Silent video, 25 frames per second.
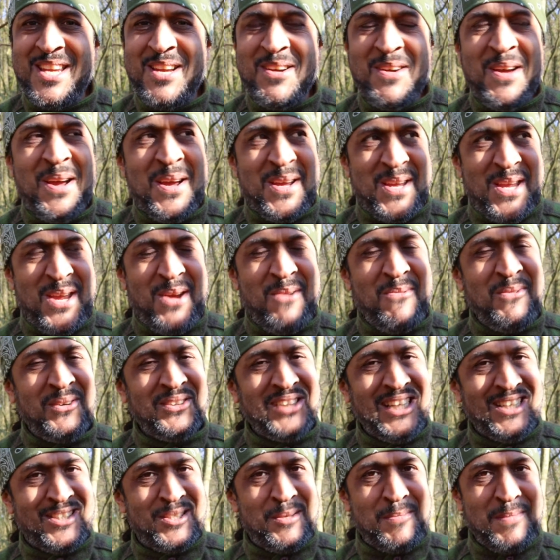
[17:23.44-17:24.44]
you want
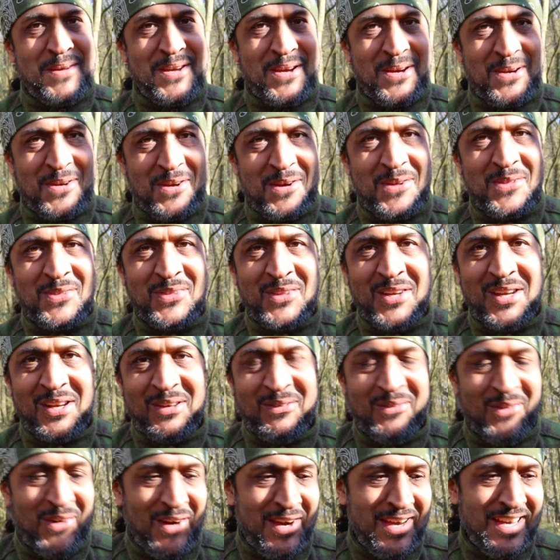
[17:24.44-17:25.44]
that to be a good thing,
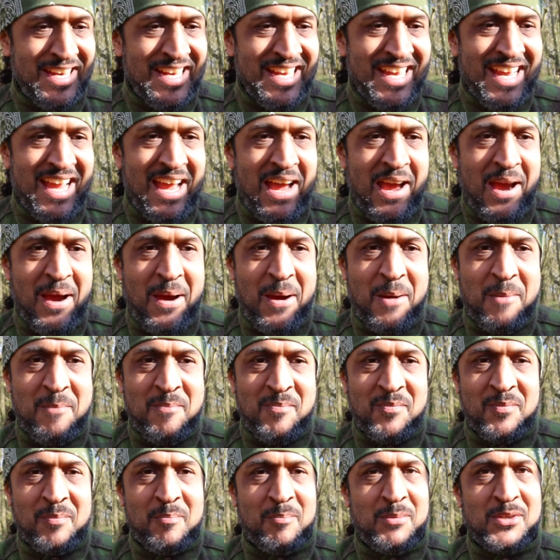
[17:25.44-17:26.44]
right? Um,
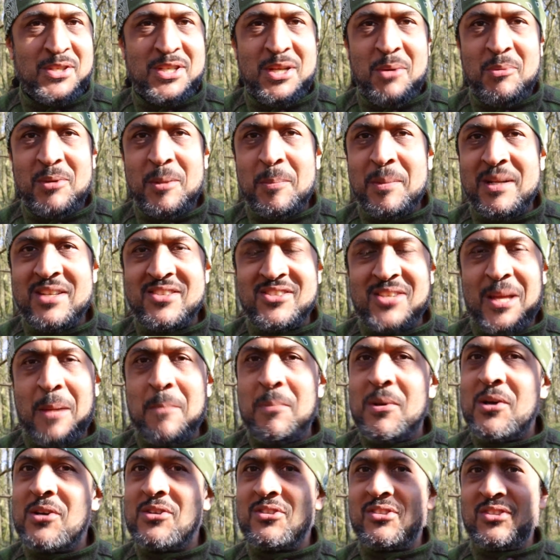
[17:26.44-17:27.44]
but you don't want to be the same
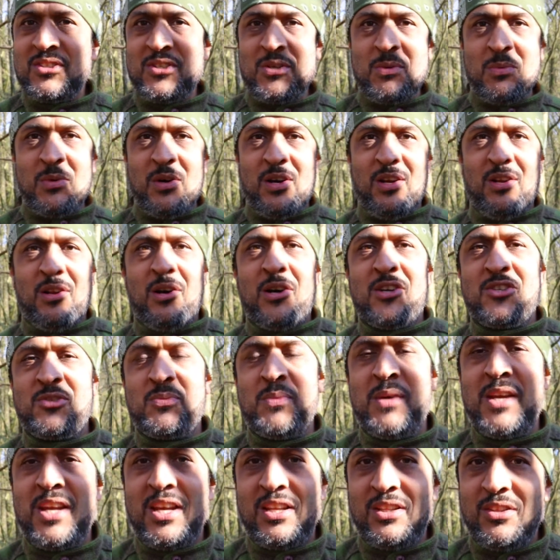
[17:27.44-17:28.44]
person you were last
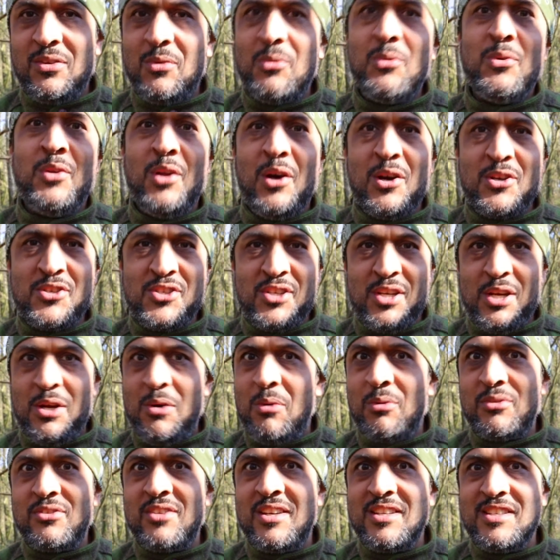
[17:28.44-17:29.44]
week or last year
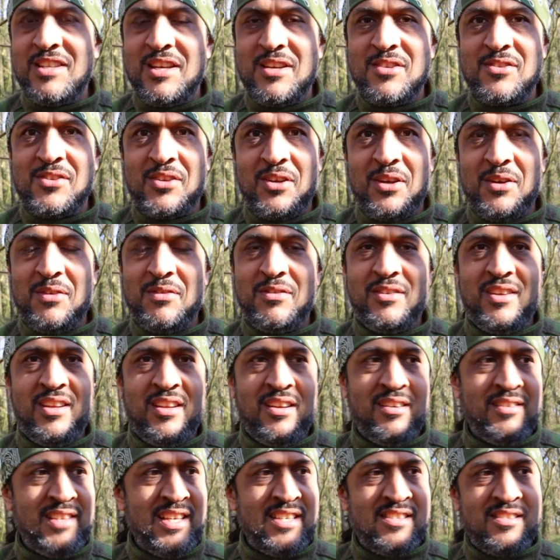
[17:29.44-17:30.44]
or ten years ago. You
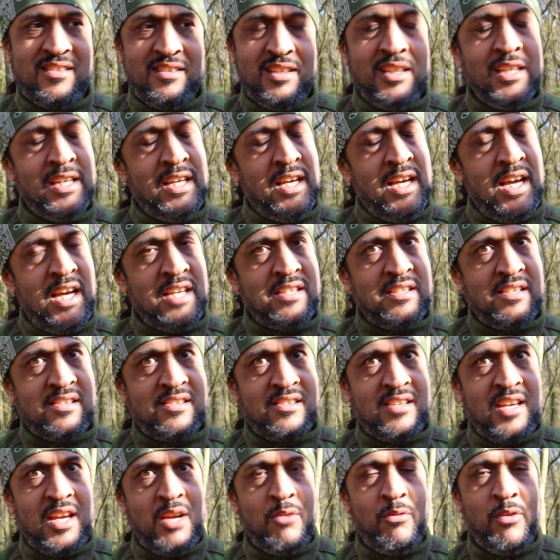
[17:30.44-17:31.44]
know, that's a that's a
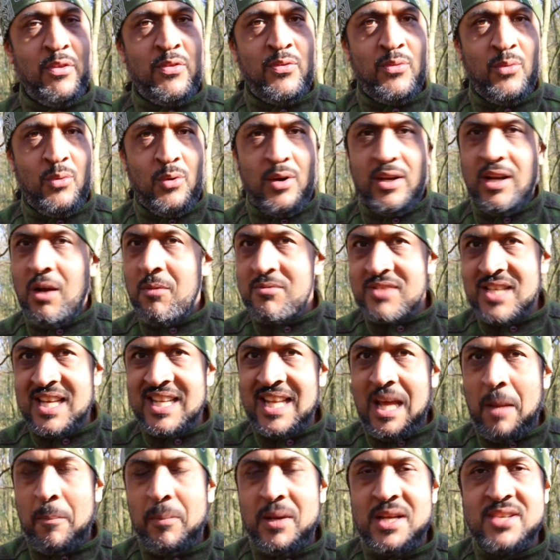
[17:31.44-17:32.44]
scary thought, and I was at
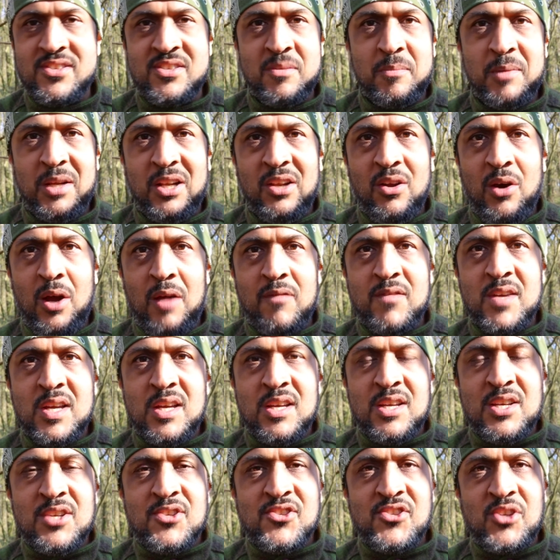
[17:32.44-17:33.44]
that place in my life.
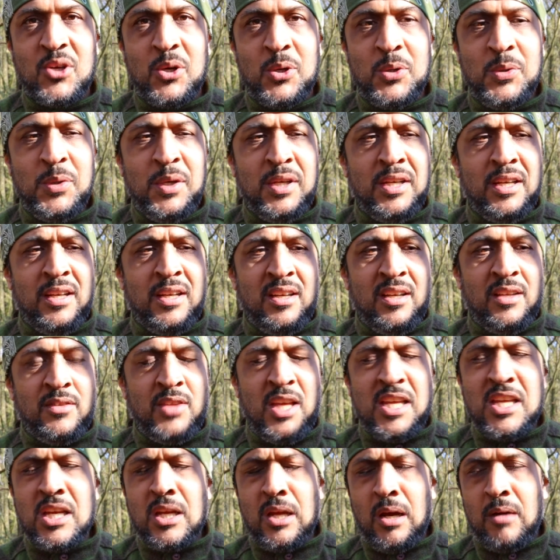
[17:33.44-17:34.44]
So
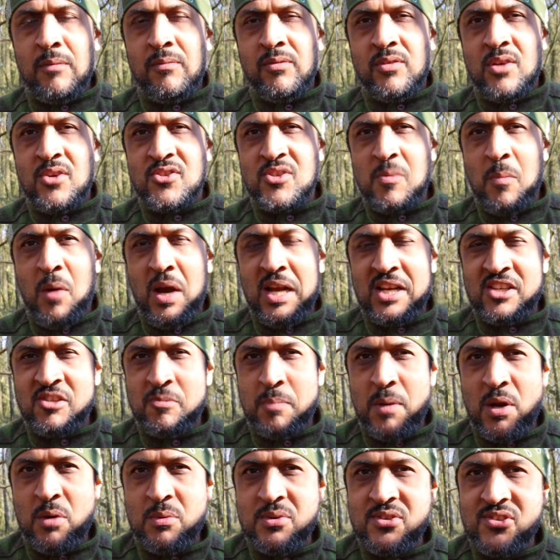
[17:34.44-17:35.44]
there you go. Those are my
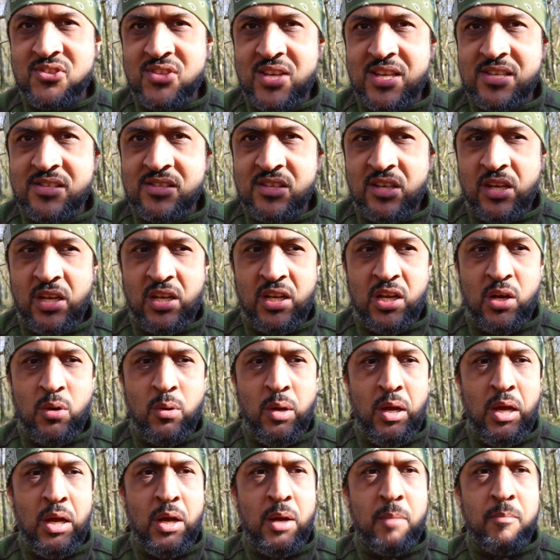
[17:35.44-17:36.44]
experiences. You know,
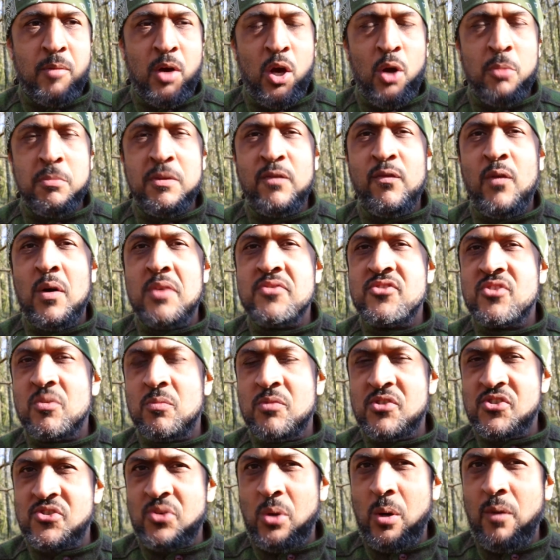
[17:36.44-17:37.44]
um, I hope you find some
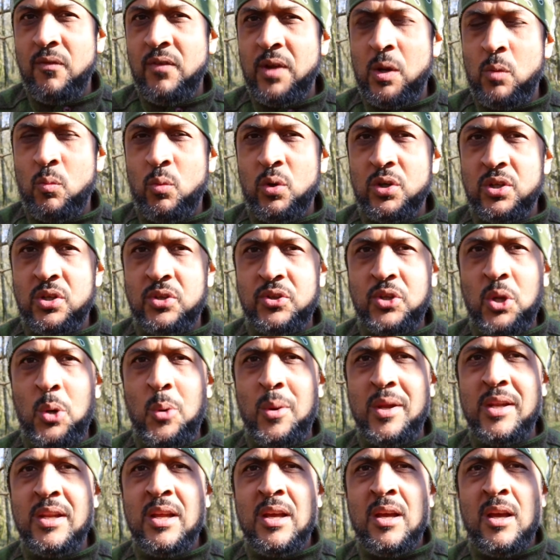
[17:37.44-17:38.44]
resolve in what you're
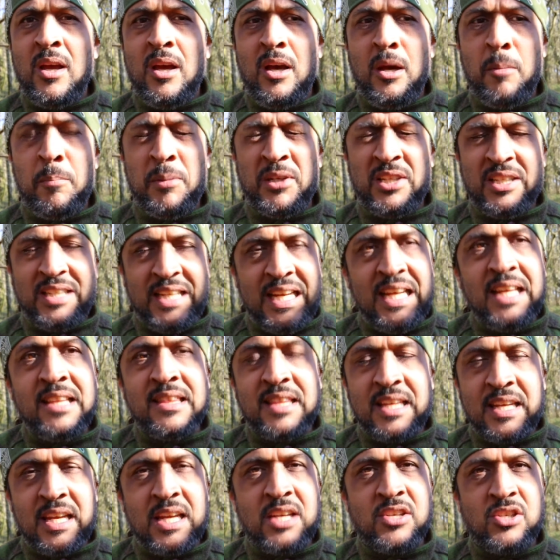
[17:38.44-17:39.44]
doing. Uh, but the key
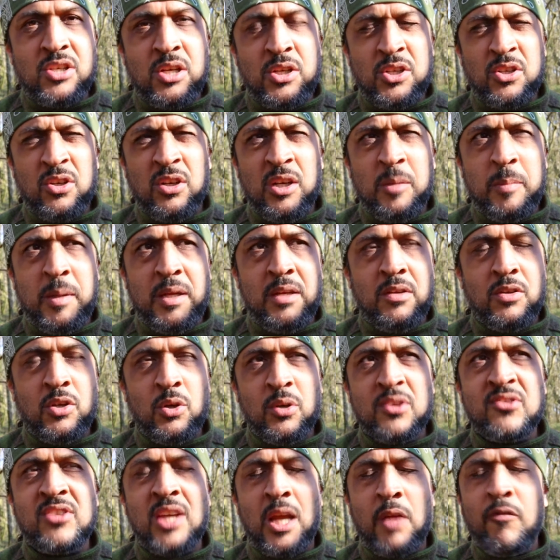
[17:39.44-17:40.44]
thing is, you know, you've got to be, you've
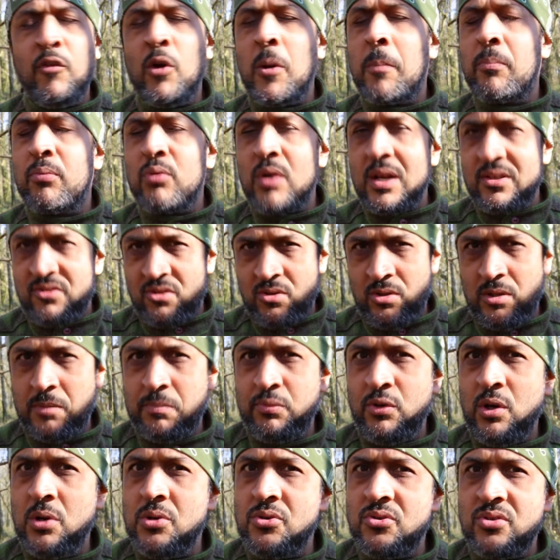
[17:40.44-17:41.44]
got to take a very practical
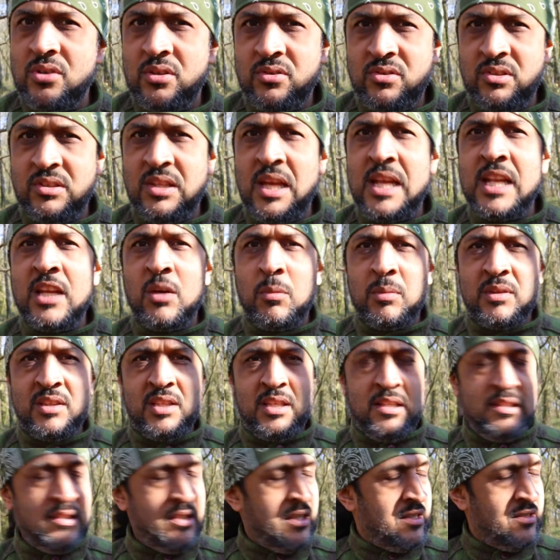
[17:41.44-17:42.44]
approach to dealing with
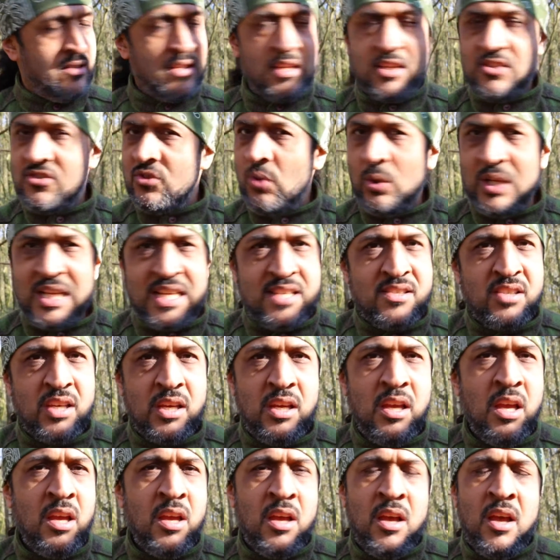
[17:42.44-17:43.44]
these things. It's not easy